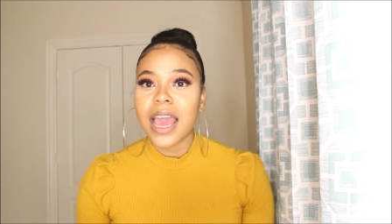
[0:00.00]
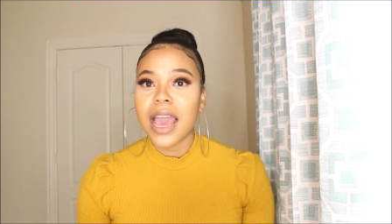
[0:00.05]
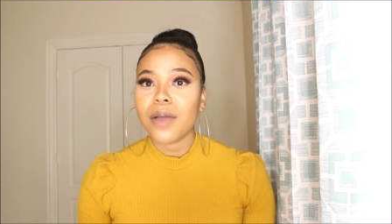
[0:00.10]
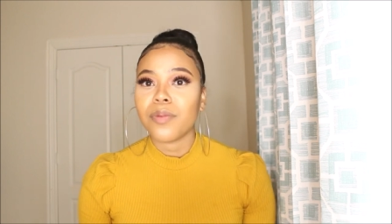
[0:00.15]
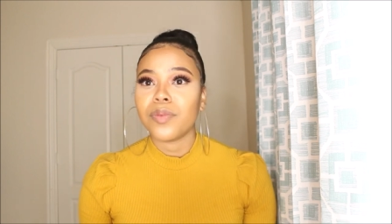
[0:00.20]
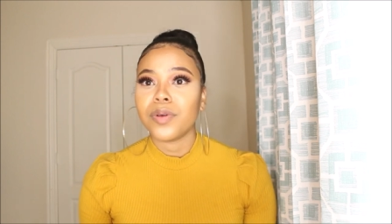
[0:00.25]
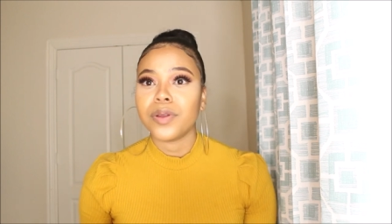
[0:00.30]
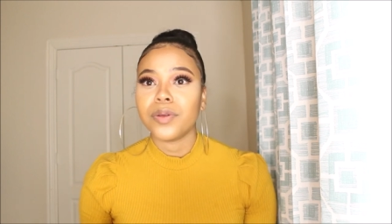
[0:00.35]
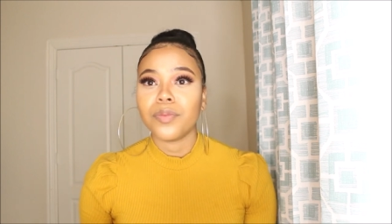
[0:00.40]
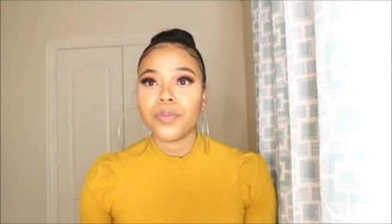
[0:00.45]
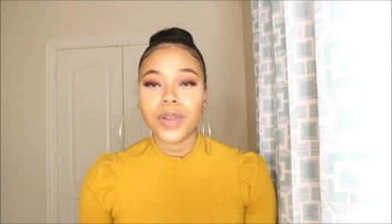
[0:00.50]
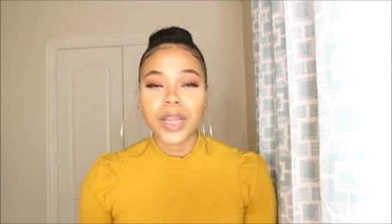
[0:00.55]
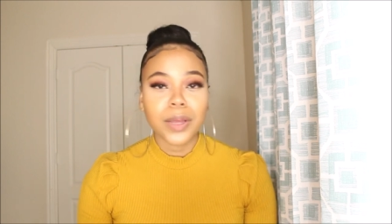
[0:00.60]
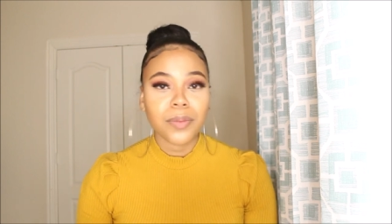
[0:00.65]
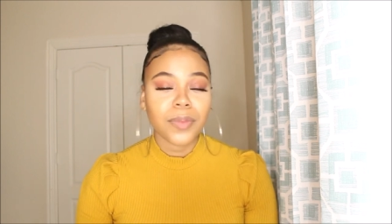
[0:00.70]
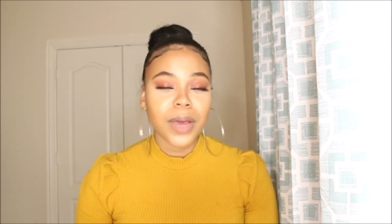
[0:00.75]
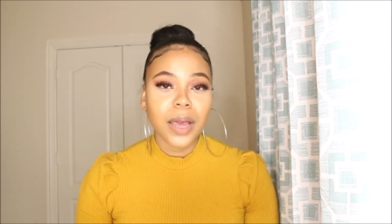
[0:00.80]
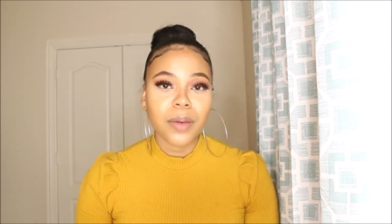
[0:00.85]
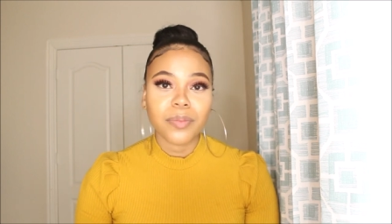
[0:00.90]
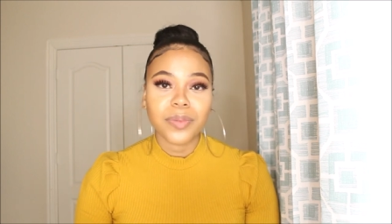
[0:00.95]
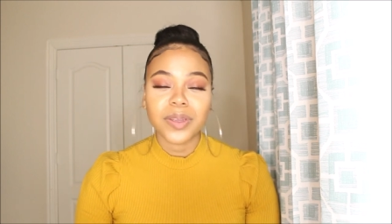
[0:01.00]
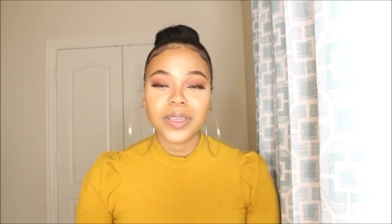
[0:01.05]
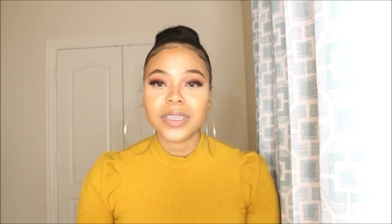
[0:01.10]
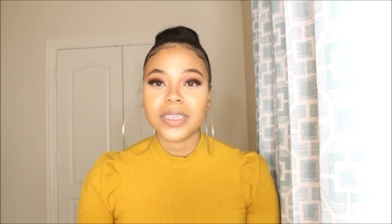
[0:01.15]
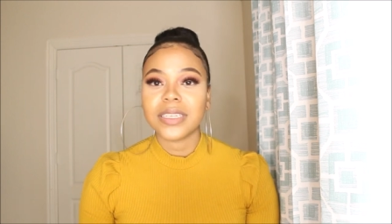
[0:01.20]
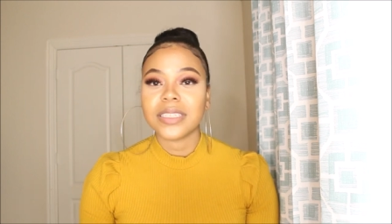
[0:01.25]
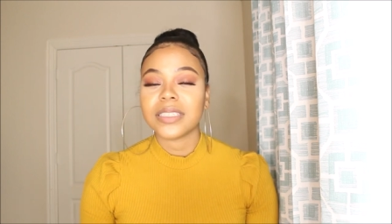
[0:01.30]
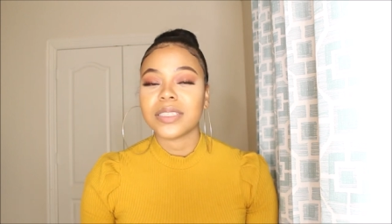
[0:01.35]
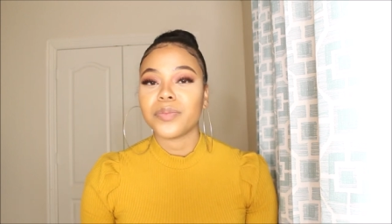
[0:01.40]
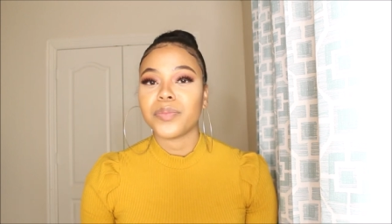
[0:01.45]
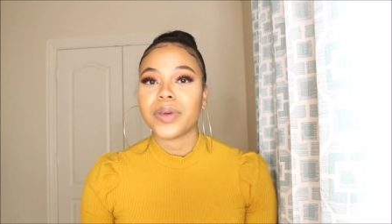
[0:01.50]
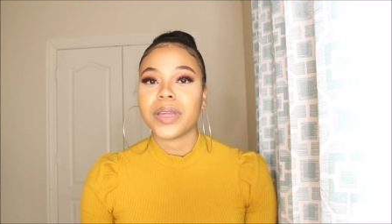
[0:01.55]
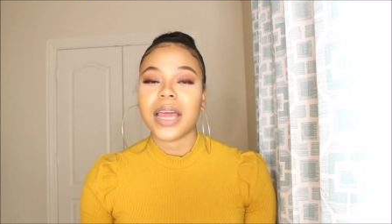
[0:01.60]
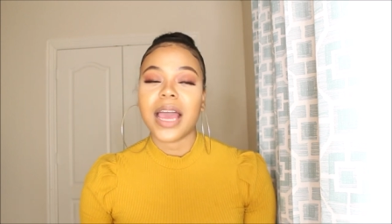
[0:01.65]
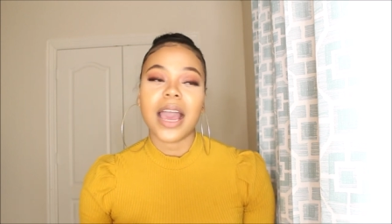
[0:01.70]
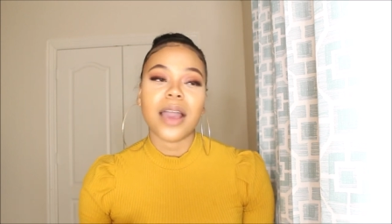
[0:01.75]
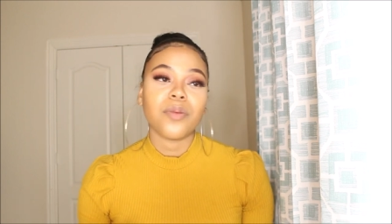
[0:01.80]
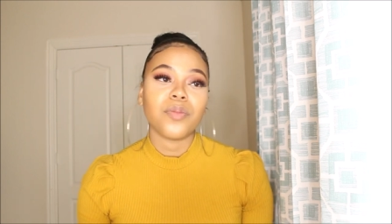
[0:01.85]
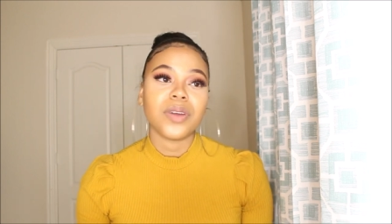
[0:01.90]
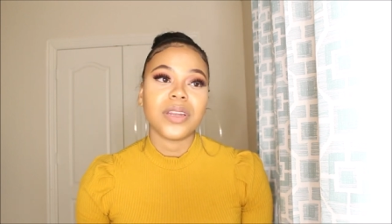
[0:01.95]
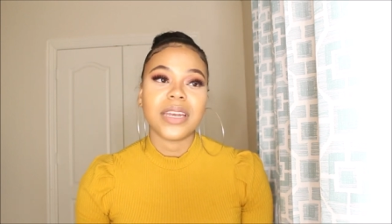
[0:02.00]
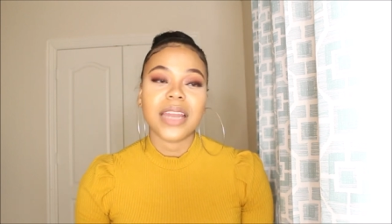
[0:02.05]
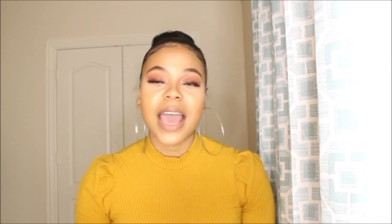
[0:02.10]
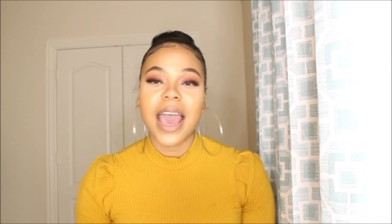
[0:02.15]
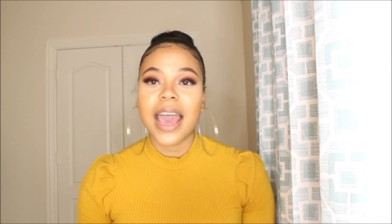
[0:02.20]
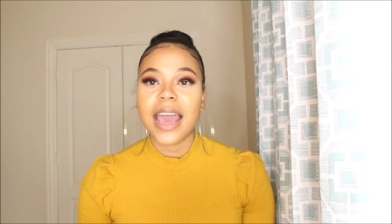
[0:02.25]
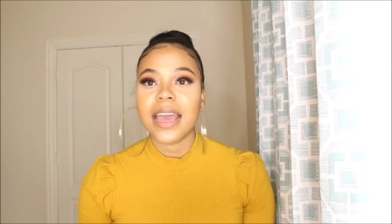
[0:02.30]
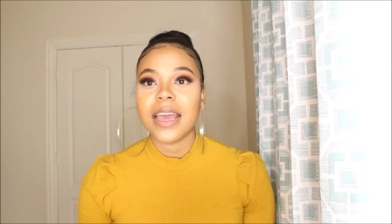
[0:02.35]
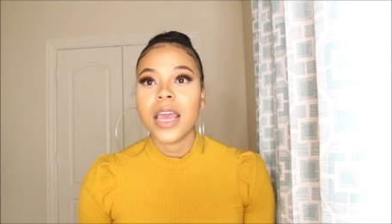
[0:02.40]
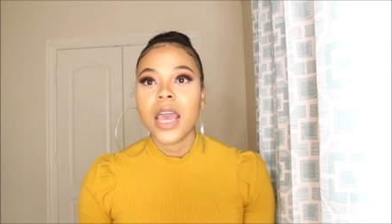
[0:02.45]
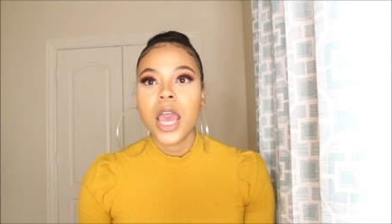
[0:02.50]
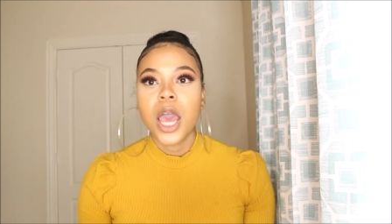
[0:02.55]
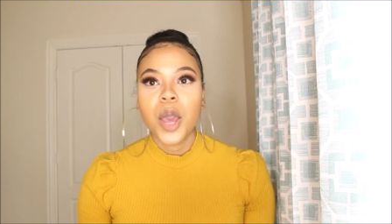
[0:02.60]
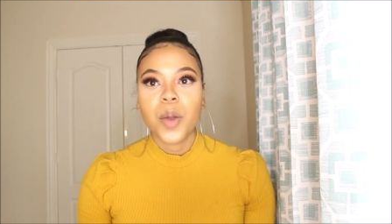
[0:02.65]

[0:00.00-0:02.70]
I would rent my books, but I would not